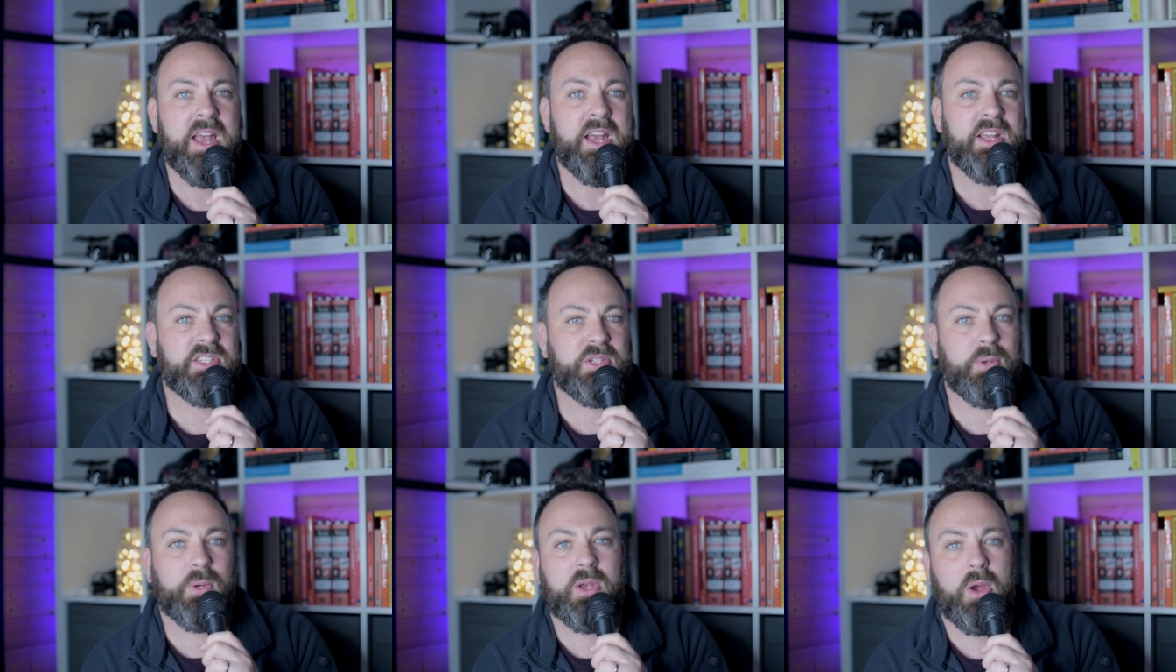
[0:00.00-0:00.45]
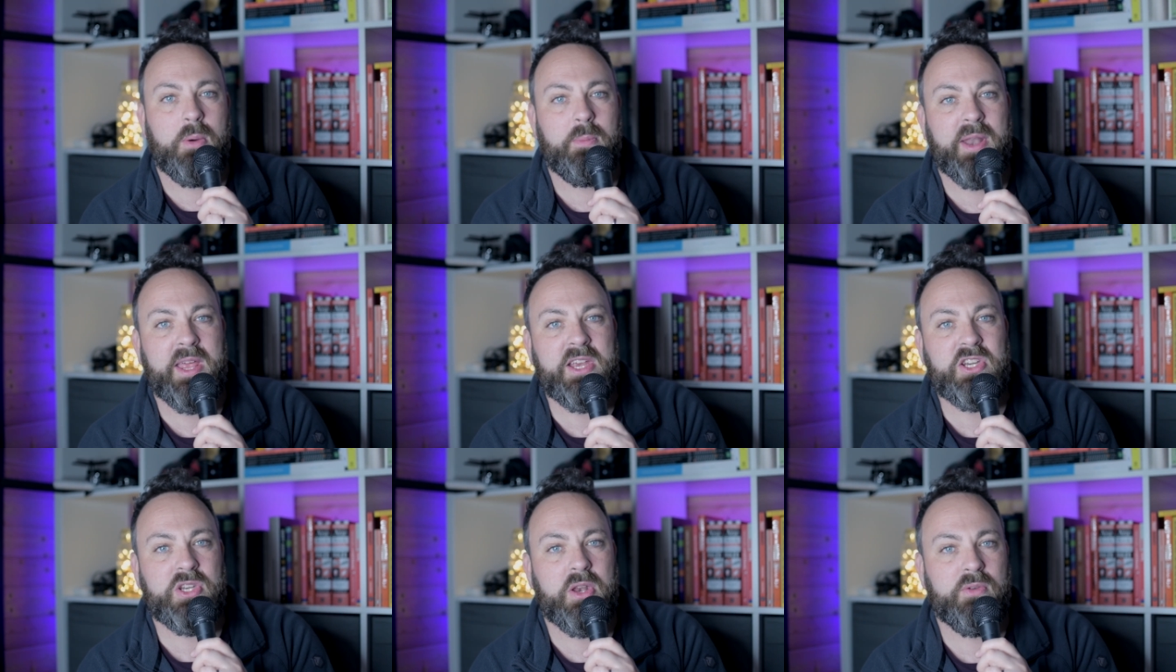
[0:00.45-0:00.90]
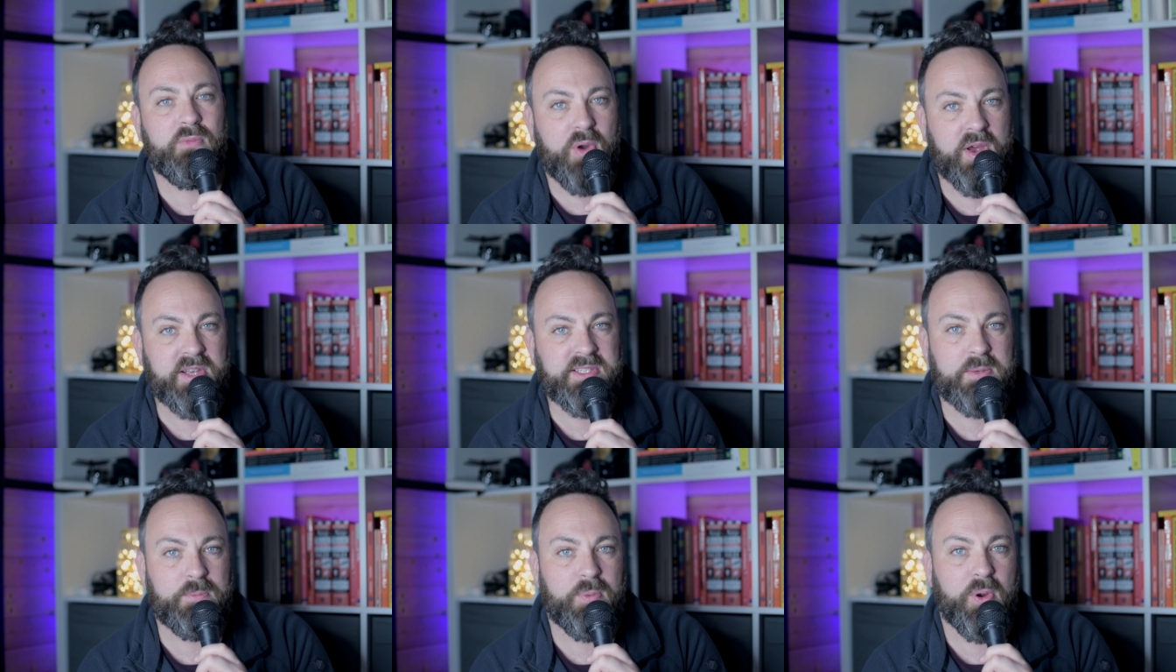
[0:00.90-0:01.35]
to a combination of
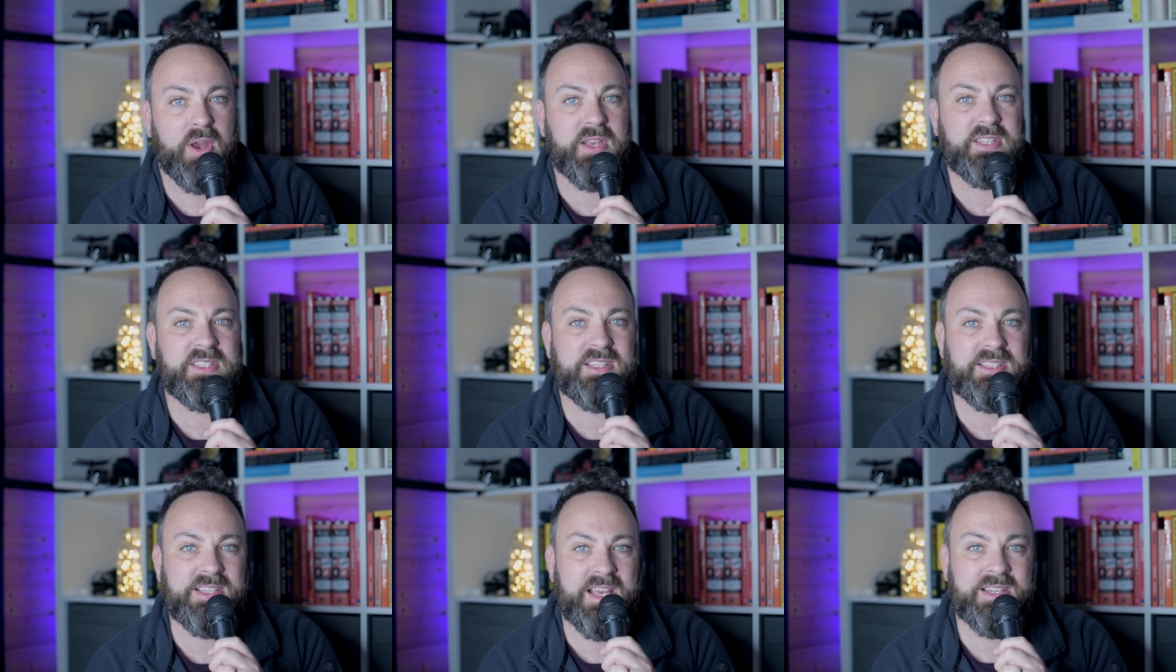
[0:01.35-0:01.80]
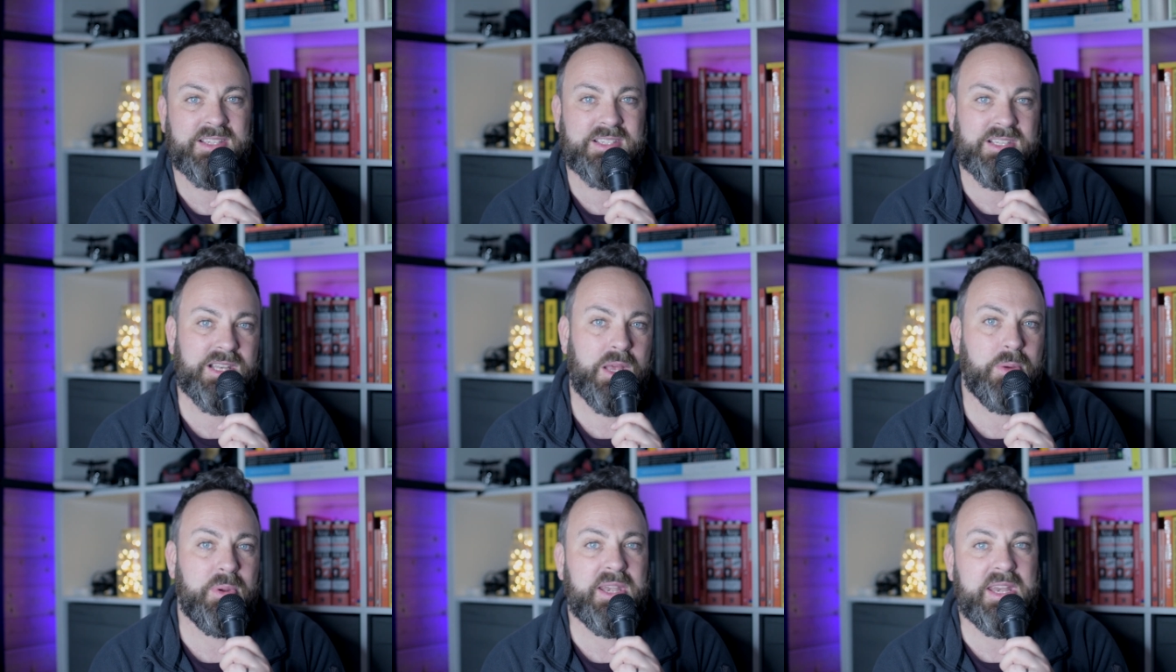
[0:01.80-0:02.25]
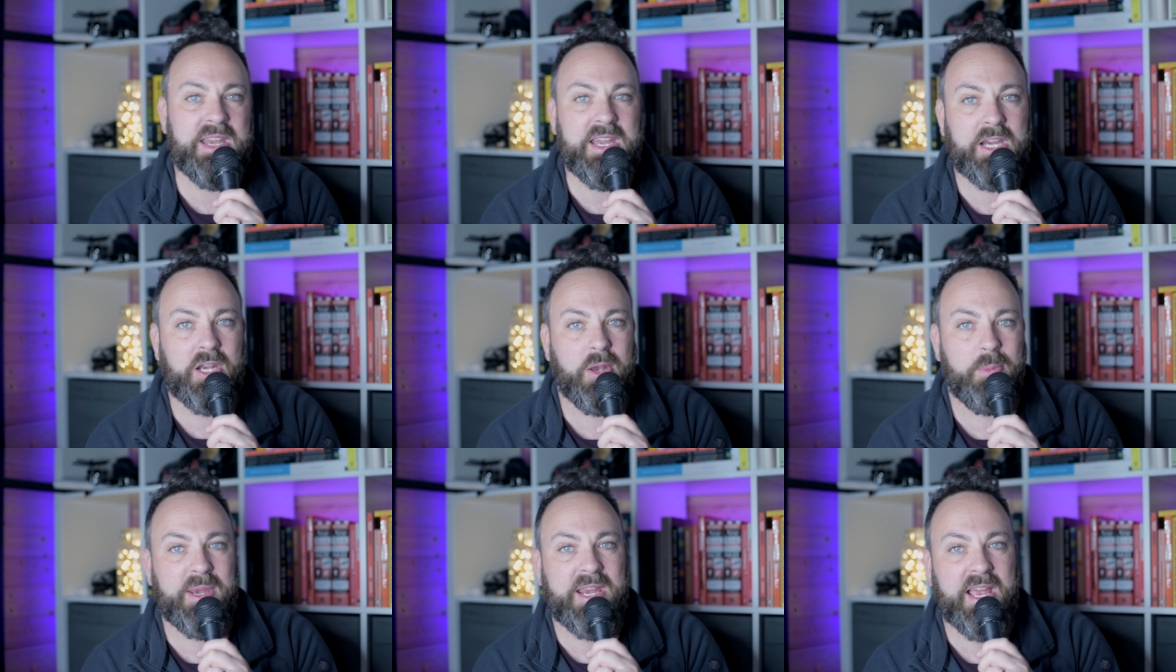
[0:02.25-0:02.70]
rising prices and slowing
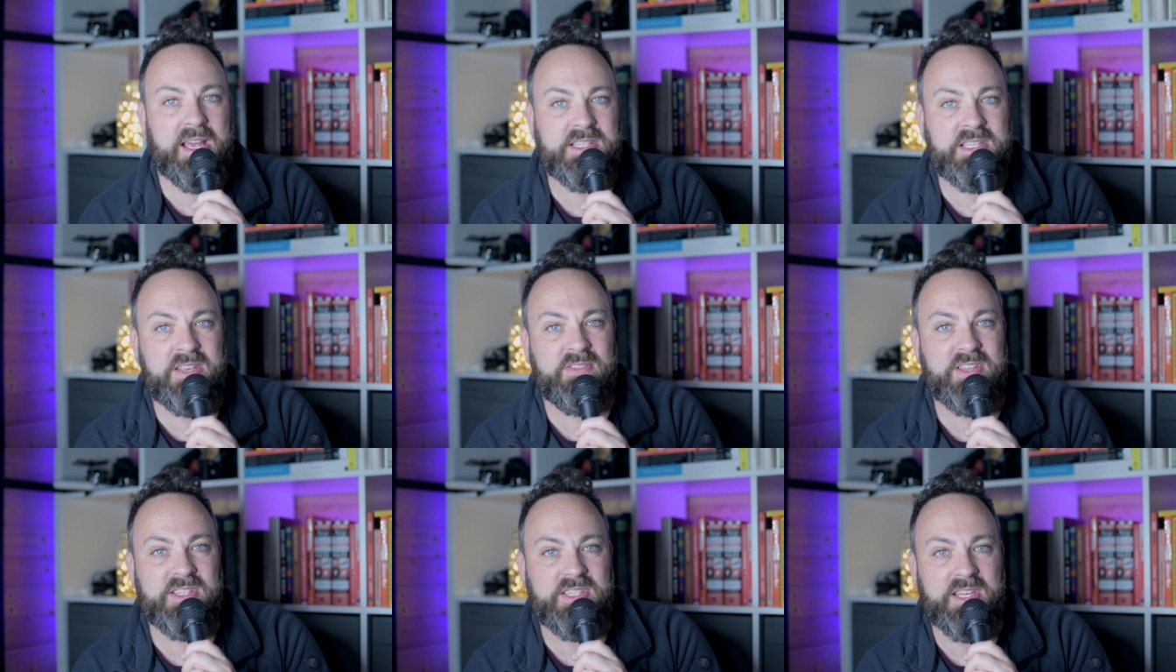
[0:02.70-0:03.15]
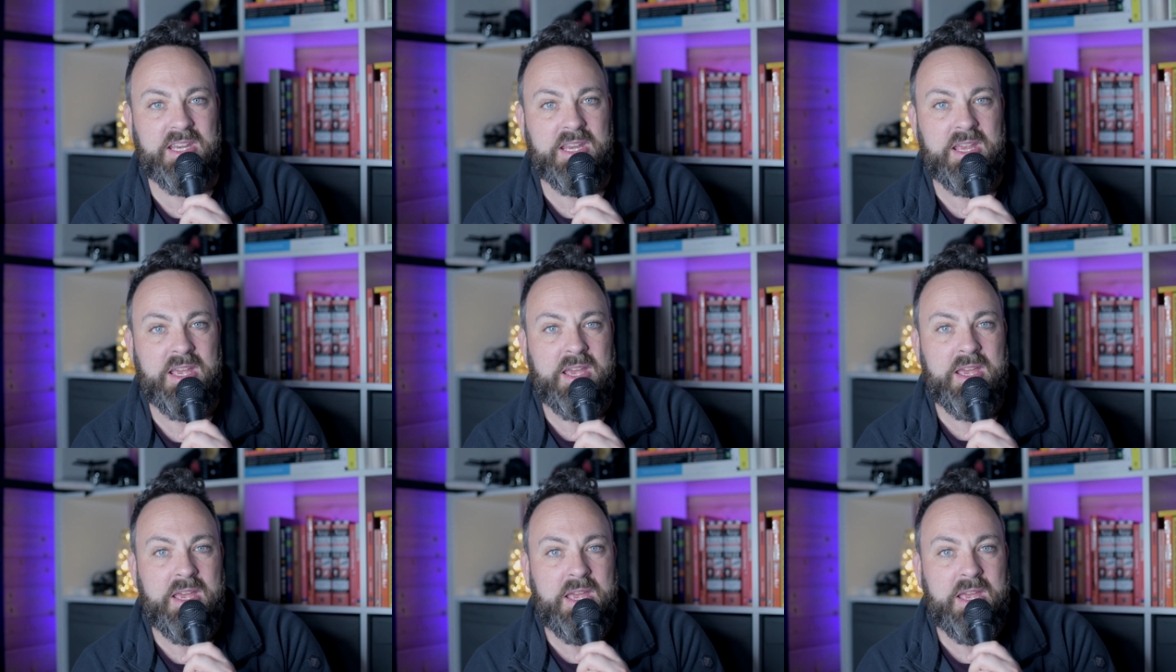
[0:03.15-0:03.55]
economic activity.